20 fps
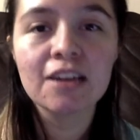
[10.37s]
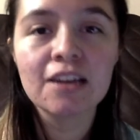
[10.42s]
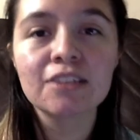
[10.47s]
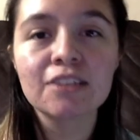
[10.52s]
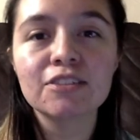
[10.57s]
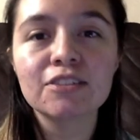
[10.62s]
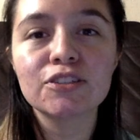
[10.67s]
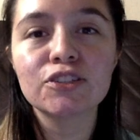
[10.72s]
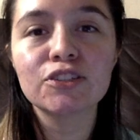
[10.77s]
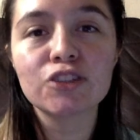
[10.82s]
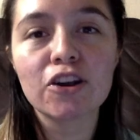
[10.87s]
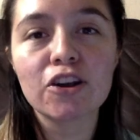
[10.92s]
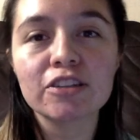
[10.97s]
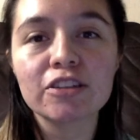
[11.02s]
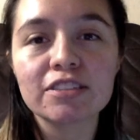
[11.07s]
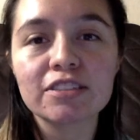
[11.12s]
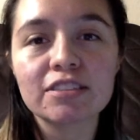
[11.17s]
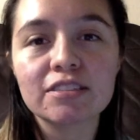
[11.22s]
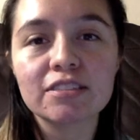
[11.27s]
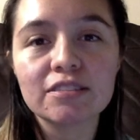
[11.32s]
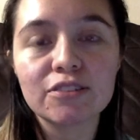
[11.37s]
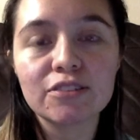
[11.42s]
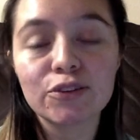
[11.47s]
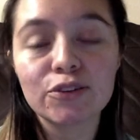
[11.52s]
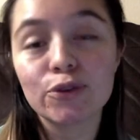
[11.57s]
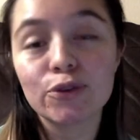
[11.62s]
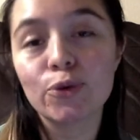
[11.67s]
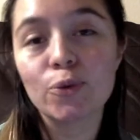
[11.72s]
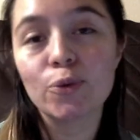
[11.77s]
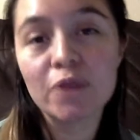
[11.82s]
to start the
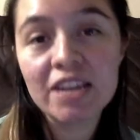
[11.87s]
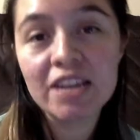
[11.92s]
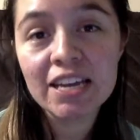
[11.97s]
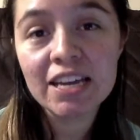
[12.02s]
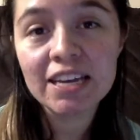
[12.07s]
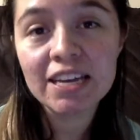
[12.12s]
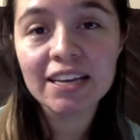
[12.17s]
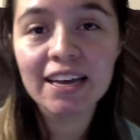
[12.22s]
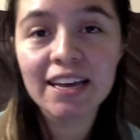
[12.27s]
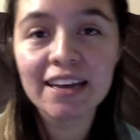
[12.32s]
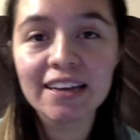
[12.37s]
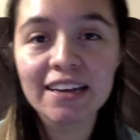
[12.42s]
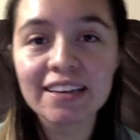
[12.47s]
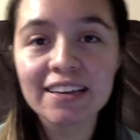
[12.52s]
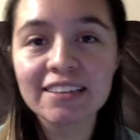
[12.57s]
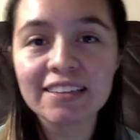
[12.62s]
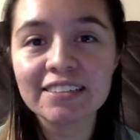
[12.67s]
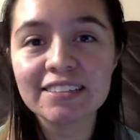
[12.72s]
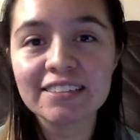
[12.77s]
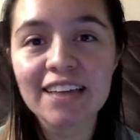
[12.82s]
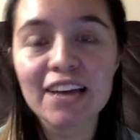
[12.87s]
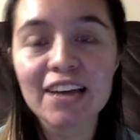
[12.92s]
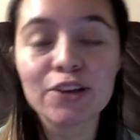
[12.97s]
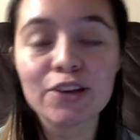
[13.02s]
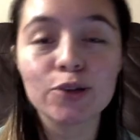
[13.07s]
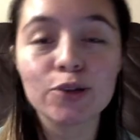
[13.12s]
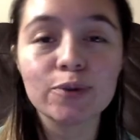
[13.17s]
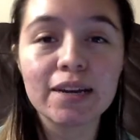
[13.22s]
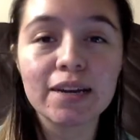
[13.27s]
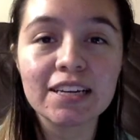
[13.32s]
new week and that
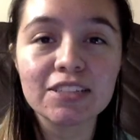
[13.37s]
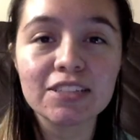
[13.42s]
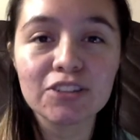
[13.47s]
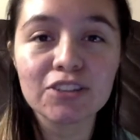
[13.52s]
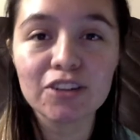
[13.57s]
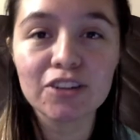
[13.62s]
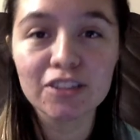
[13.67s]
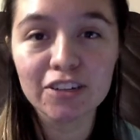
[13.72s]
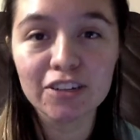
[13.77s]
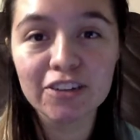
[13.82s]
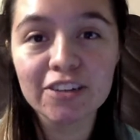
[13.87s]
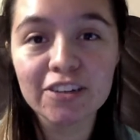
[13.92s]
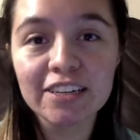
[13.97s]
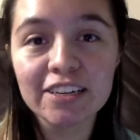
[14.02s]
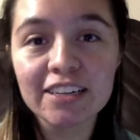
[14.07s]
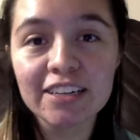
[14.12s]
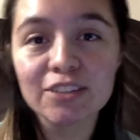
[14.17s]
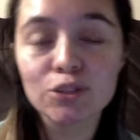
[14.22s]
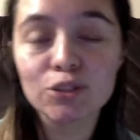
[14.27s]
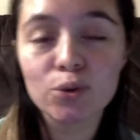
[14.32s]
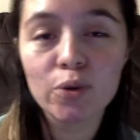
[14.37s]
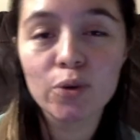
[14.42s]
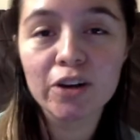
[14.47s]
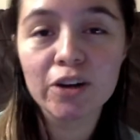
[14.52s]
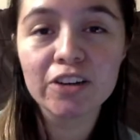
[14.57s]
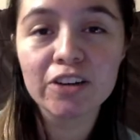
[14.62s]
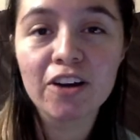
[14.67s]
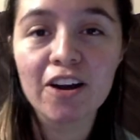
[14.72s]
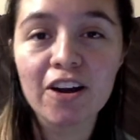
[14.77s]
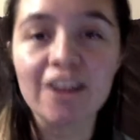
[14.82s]
you're ready to learn and to
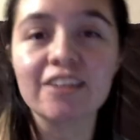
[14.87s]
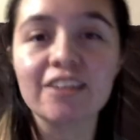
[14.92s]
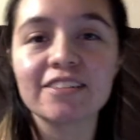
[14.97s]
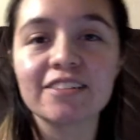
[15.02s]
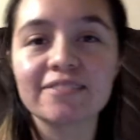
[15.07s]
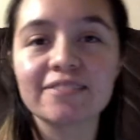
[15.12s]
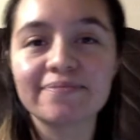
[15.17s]
work hard.